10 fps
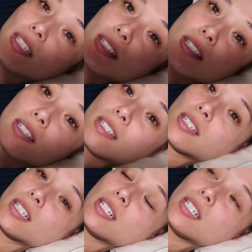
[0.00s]
Since
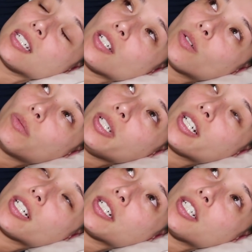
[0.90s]
we
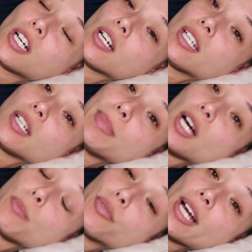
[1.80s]
are talking
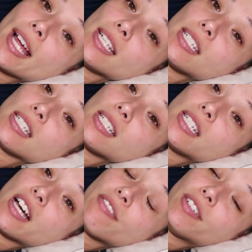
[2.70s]
about brands and
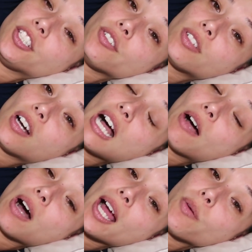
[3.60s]
stuff, and you saw
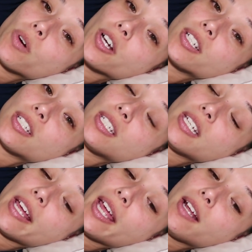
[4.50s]
how I worked
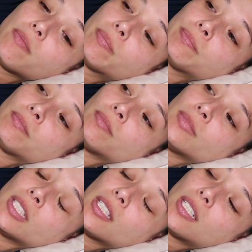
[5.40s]
today,
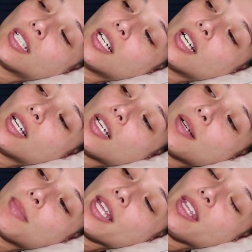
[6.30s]

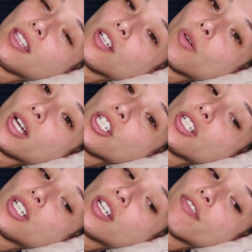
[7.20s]
um, I think the
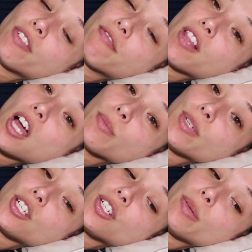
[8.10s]
question of the
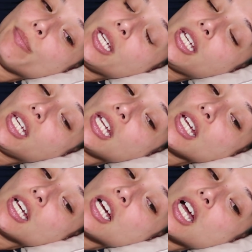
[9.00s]
Vlogmas should be
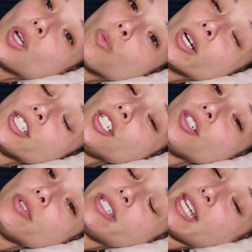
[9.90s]
what do
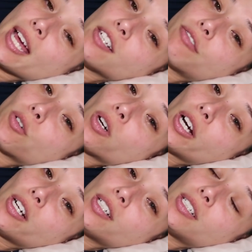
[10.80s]
you stand
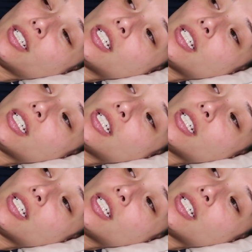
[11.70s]
for